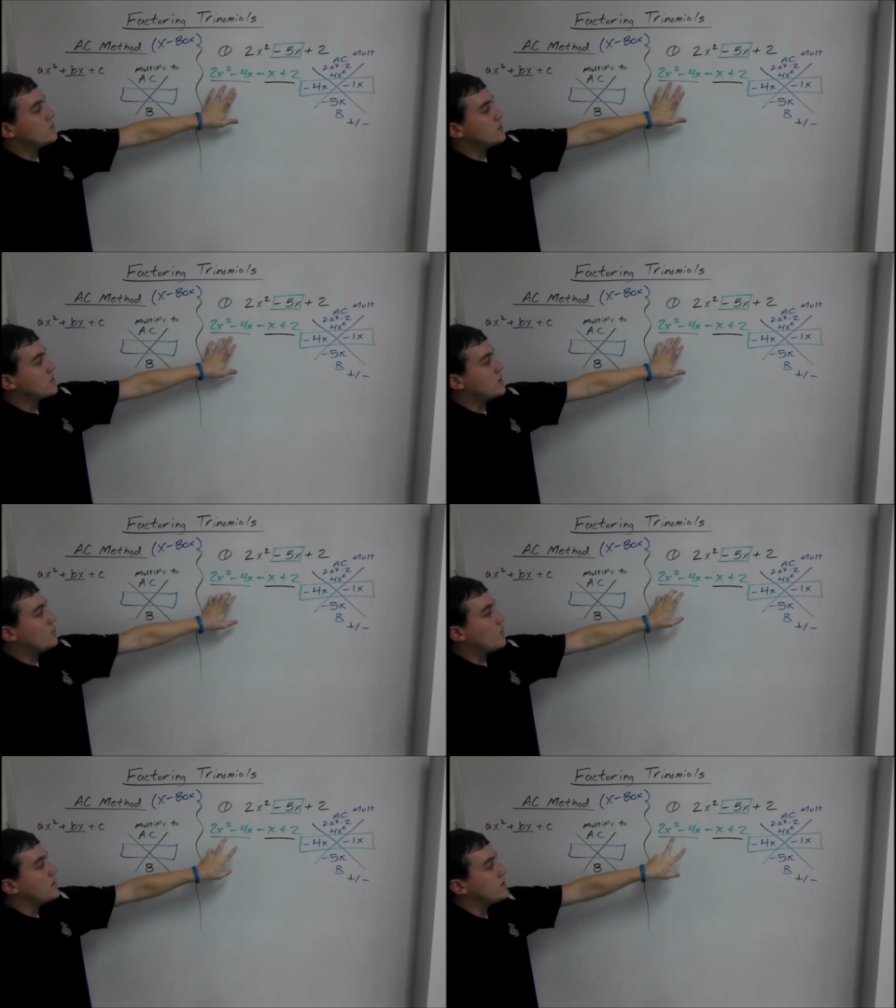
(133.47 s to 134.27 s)
Then we look
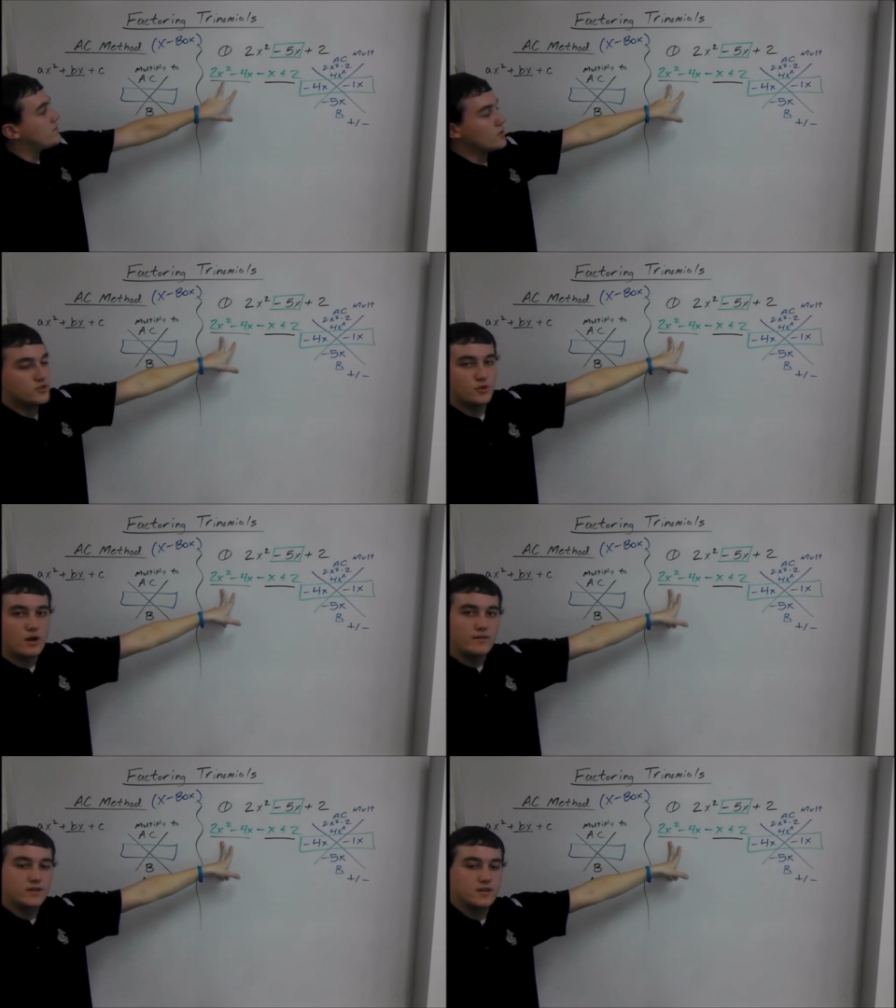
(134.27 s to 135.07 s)
at what the first
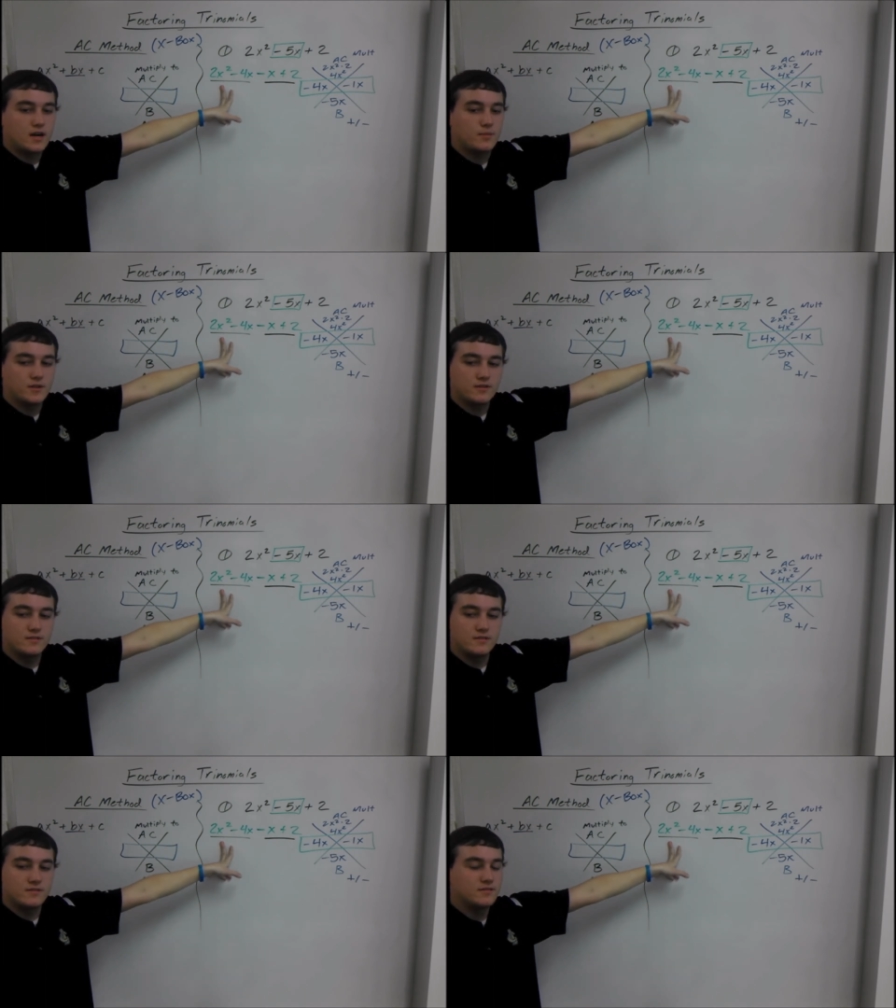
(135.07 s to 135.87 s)
two have in
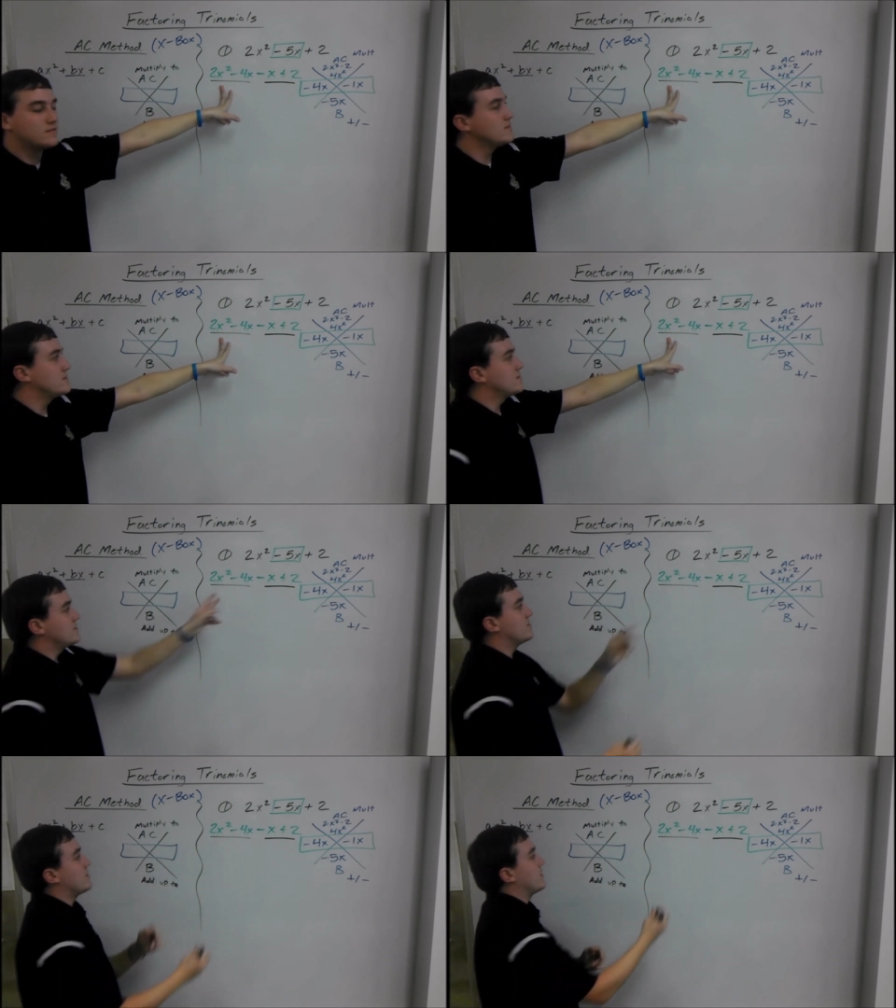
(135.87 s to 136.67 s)
common.
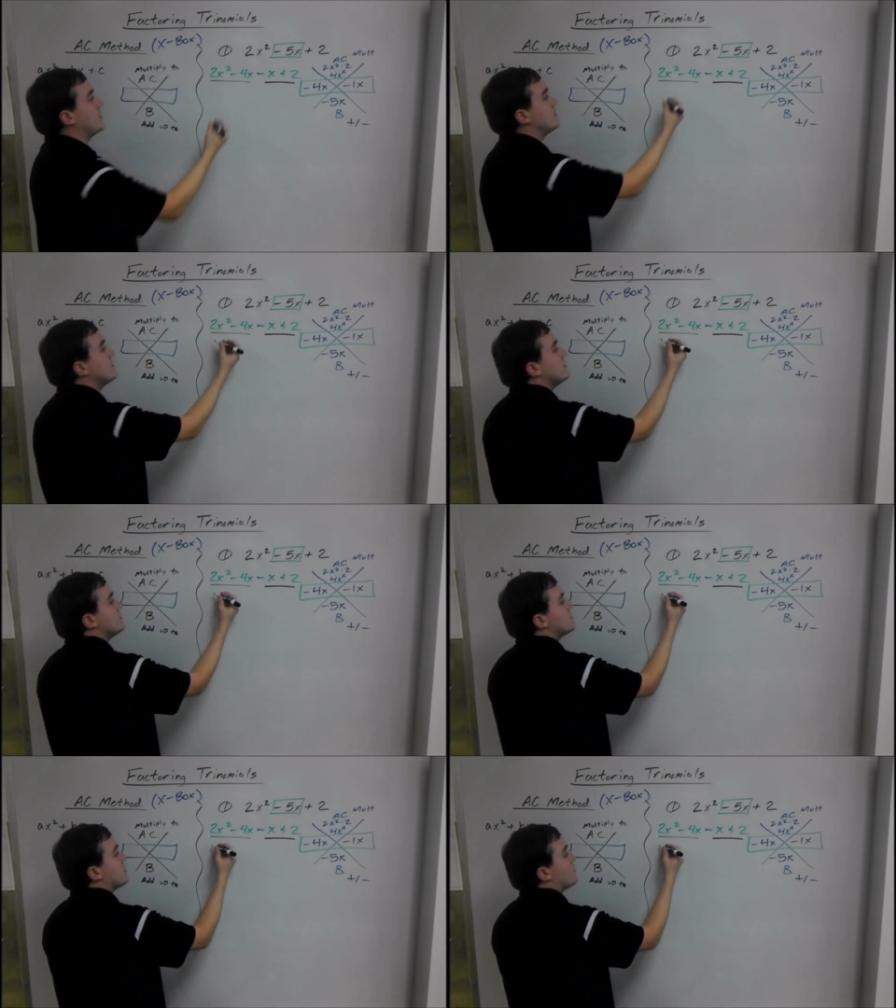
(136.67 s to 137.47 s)
All right.
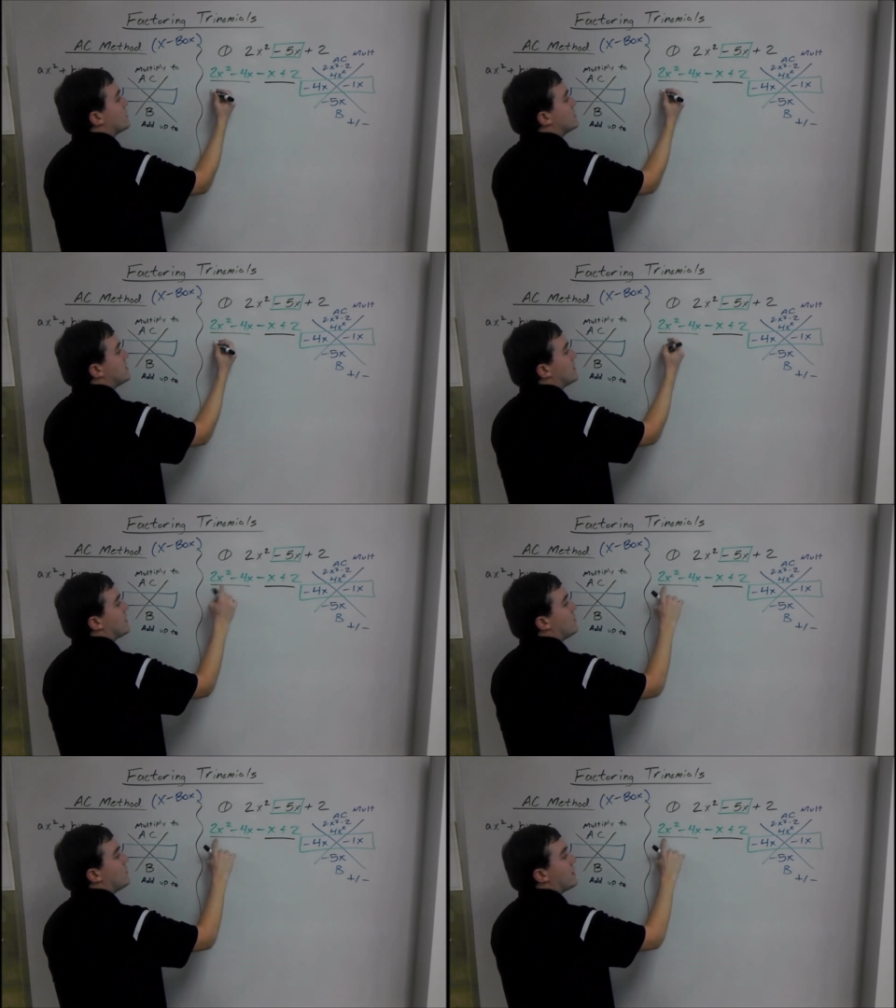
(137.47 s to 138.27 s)
So we can
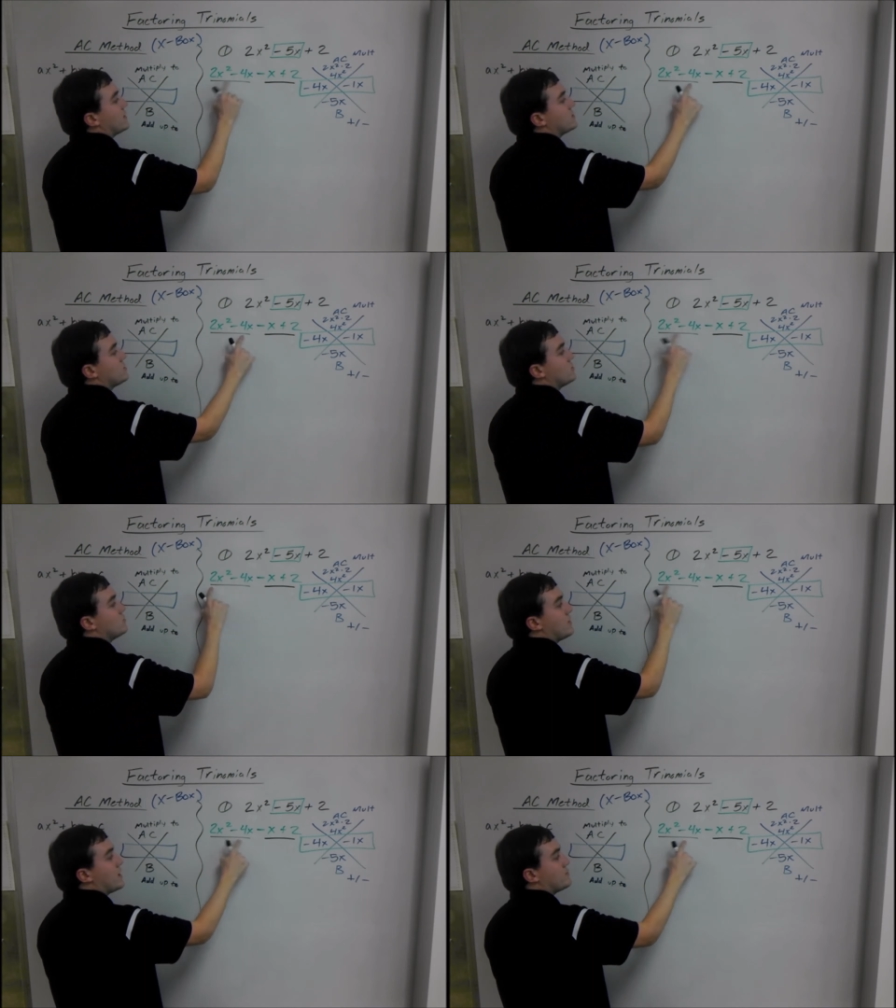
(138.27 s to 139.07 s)
take out a
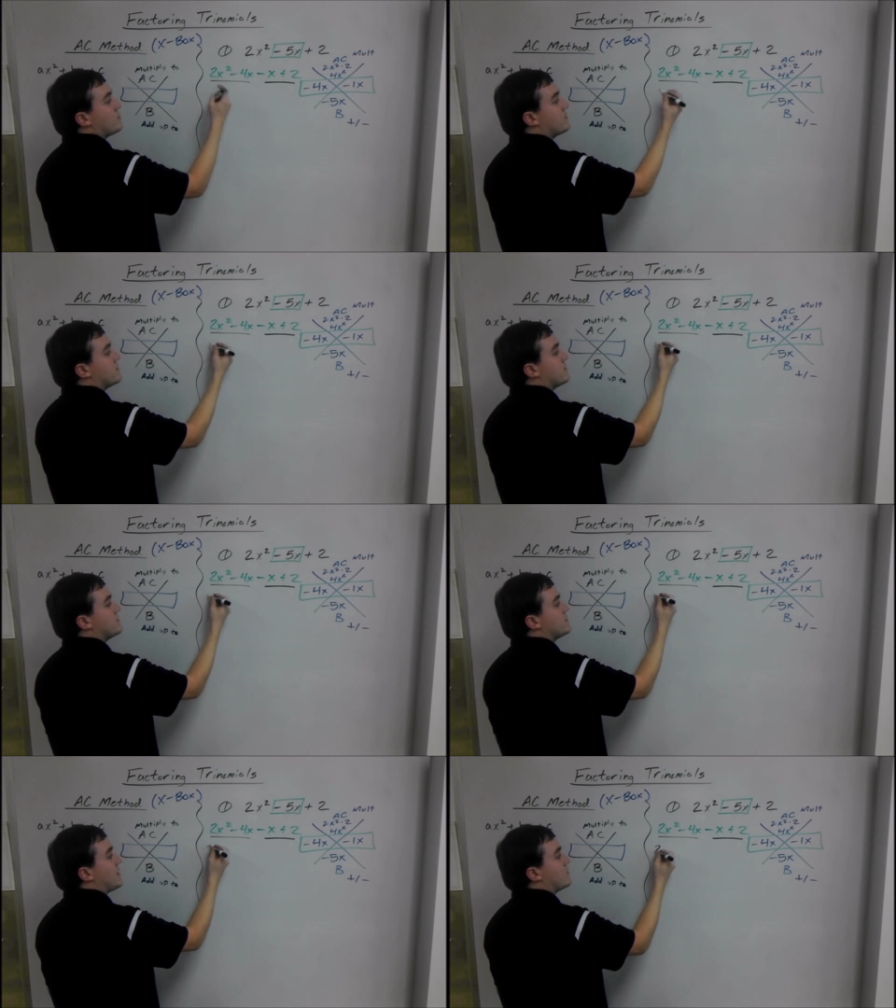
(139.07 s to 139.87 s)
2 out of both of
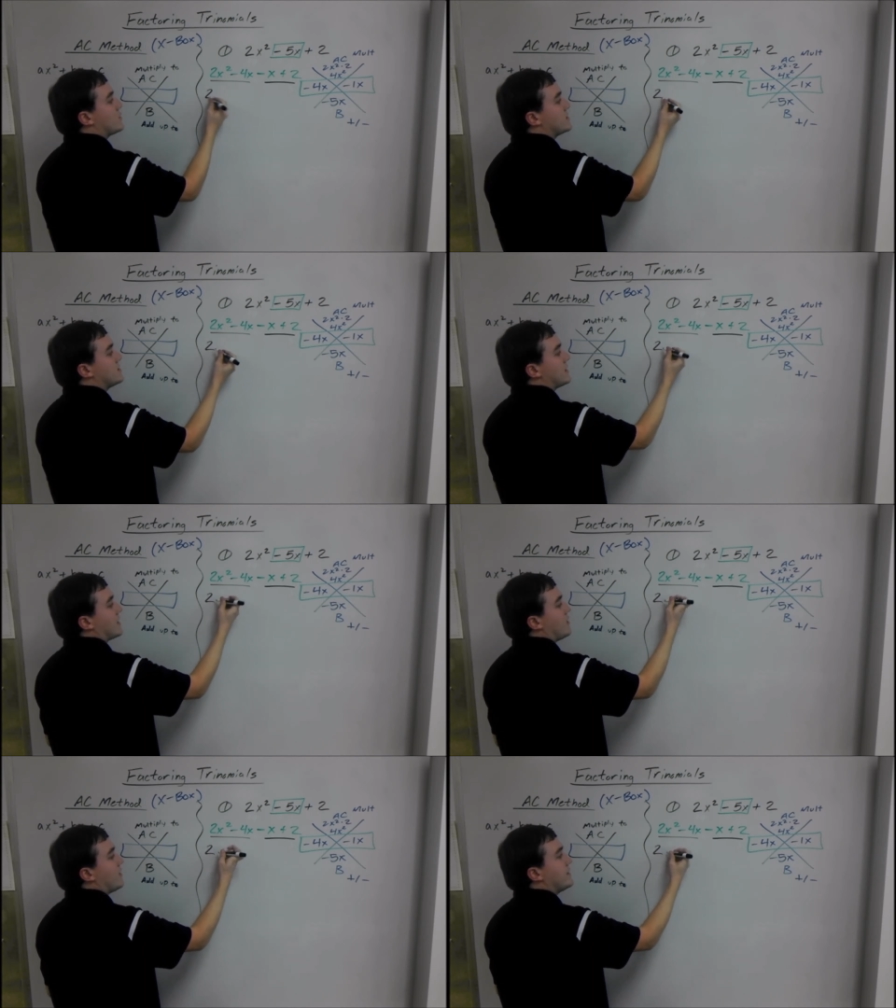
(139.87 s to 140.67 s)
these, and we can
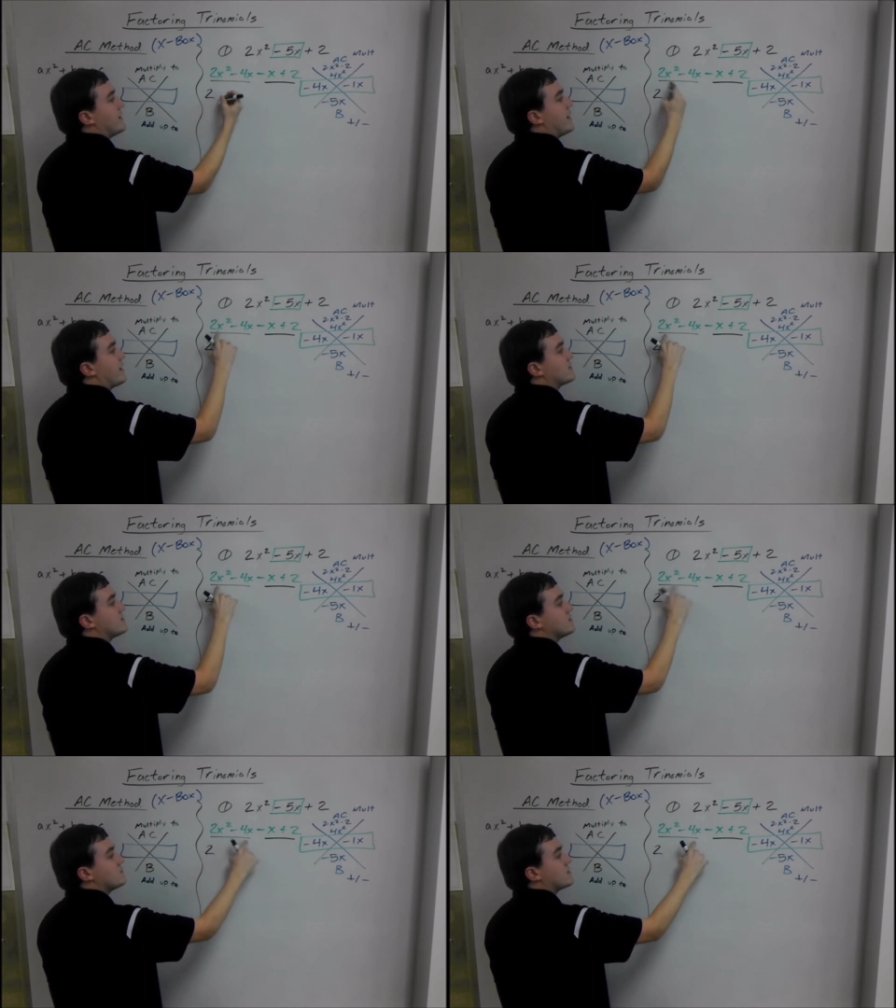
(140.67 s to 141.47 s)
take out an
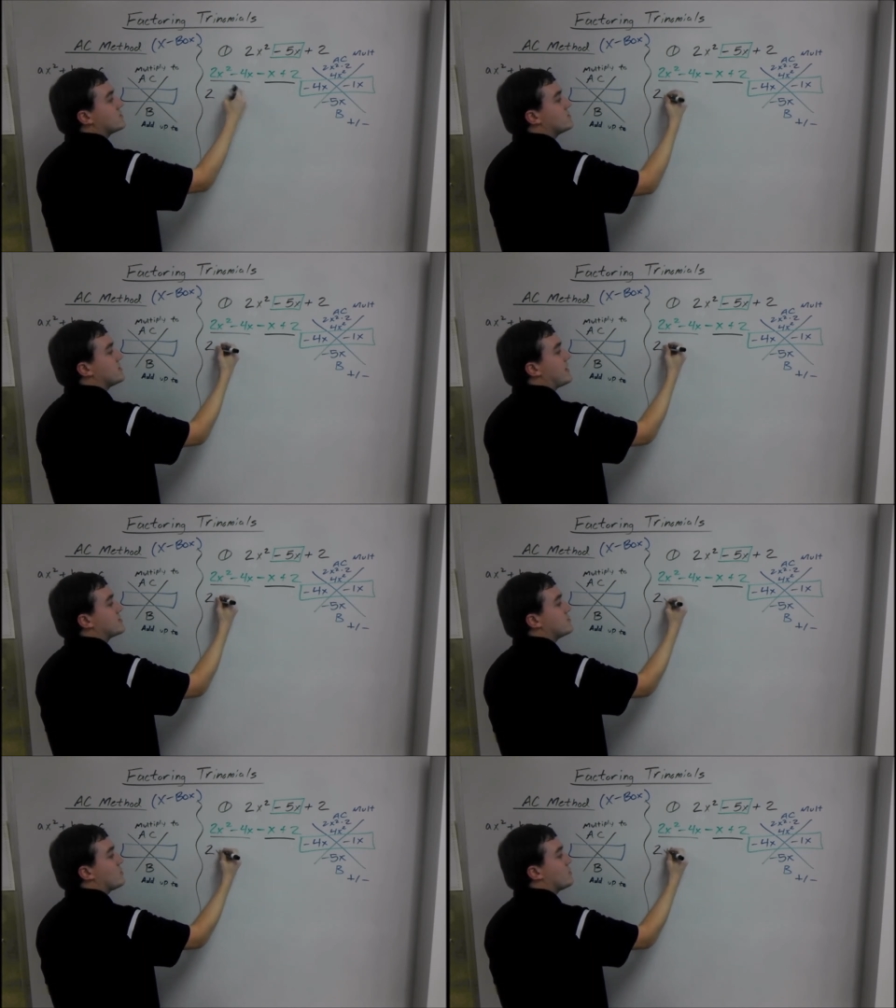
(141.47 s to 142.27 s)
x, because there's an
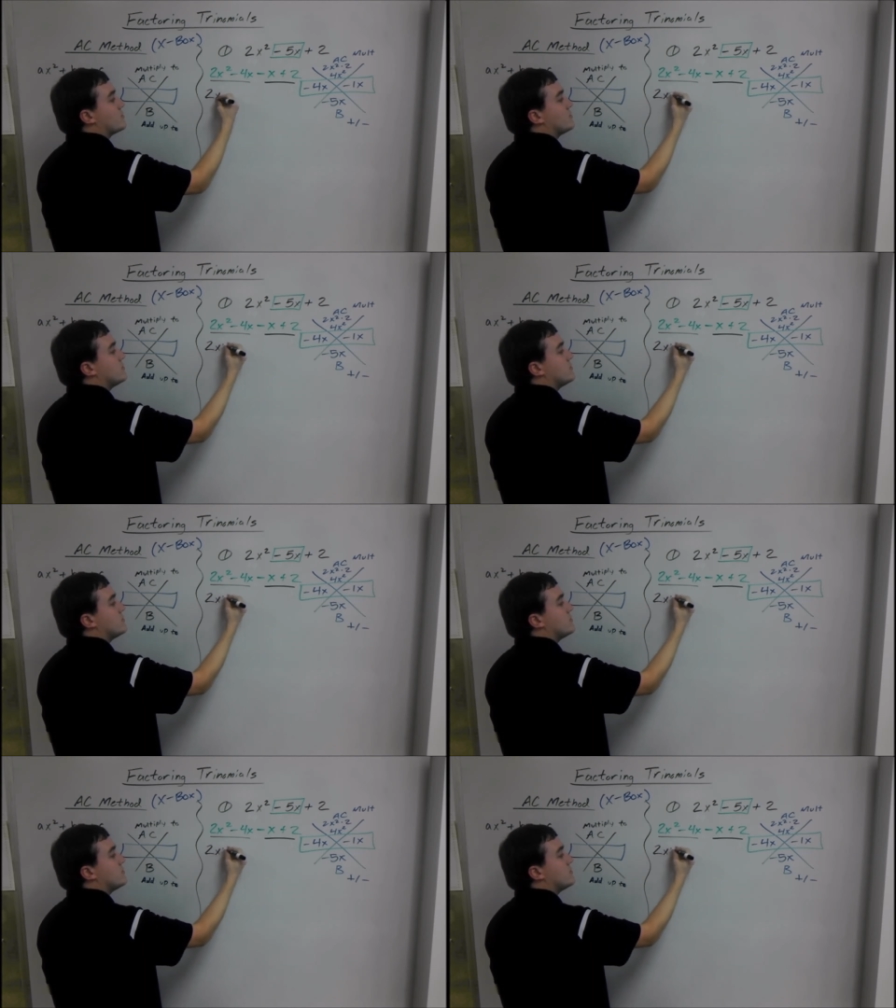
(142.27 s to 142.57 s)
x in both.